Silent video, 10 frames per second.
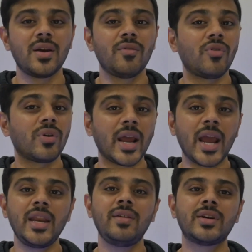for
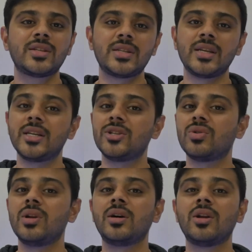anyone seeking to
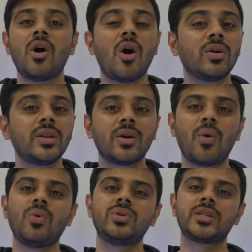learn on their
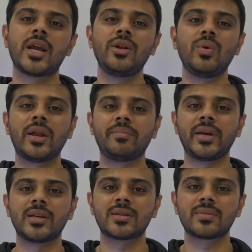own schedule and
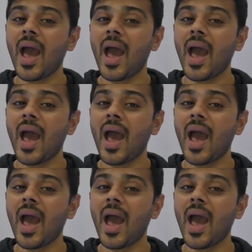pace.